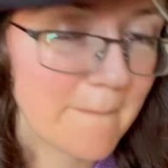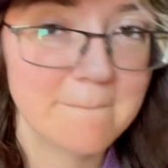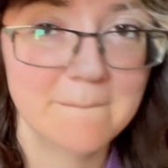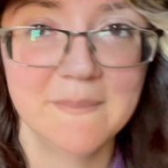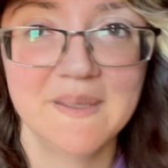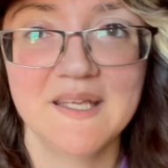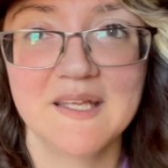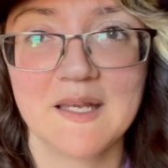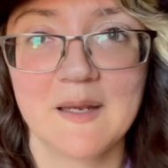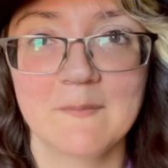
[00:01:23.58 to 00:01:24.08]

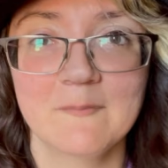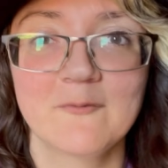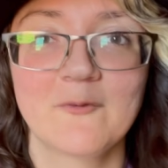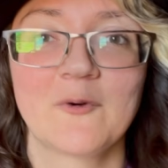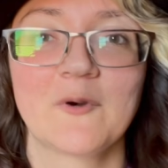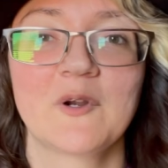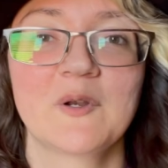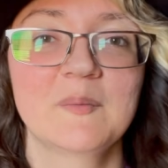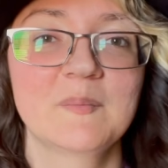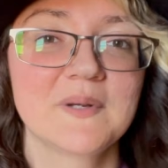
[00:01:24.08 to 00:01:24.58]
makeup
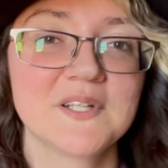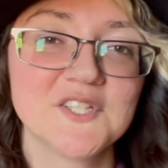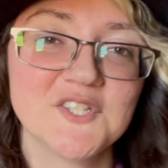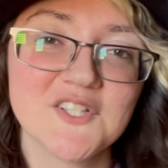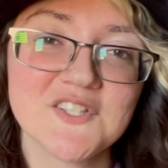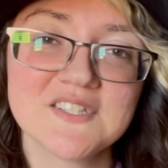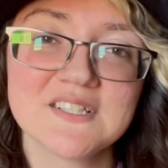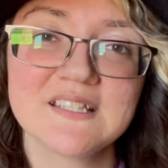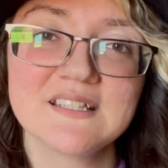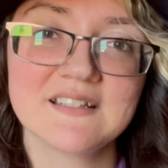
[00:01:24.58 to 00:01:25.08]
for it, but
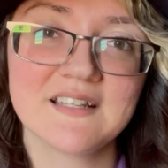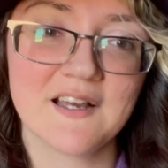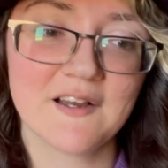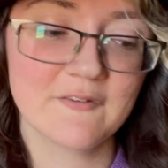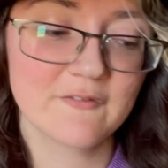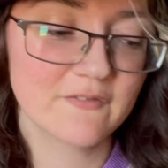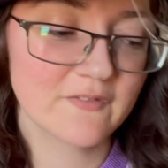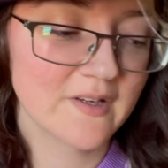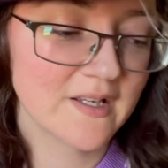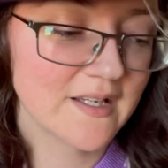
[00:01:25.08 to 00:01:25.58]
just
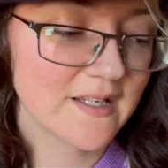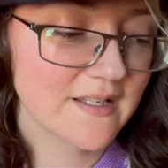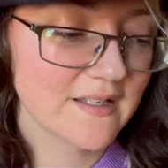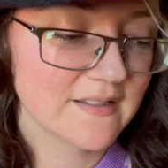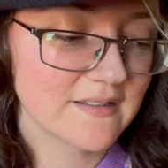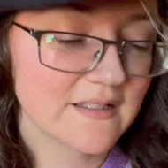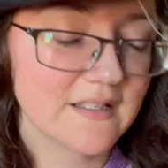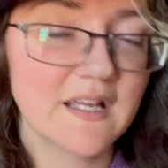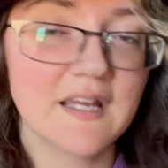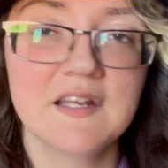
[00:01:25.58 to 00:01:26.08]
enough
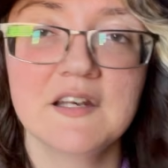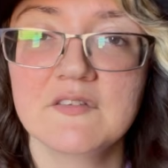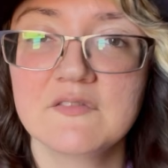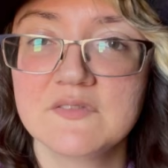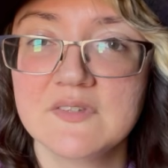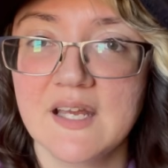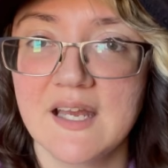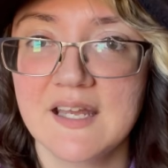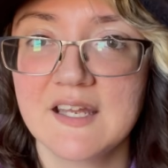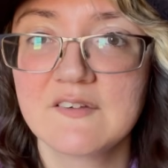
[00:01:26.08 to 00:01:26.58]
to kind of
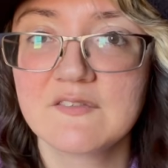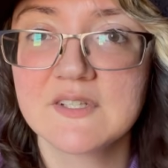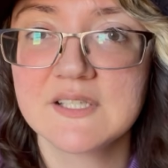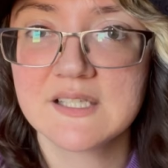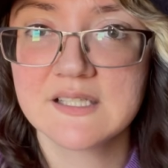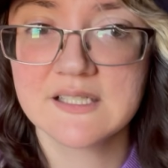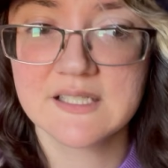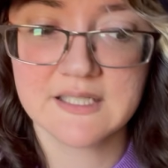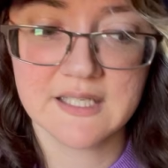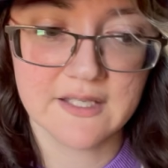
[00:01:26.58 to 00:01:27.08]
tie
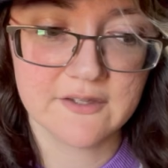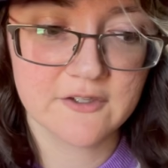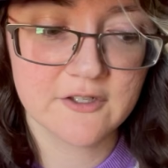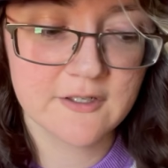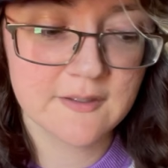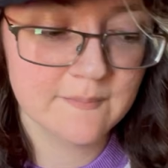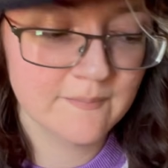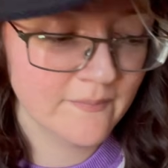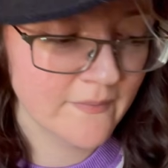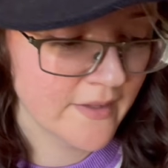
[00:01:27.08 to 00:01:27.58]
everything
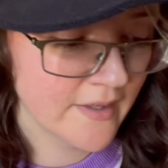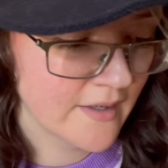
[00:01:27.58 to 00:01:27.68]
together.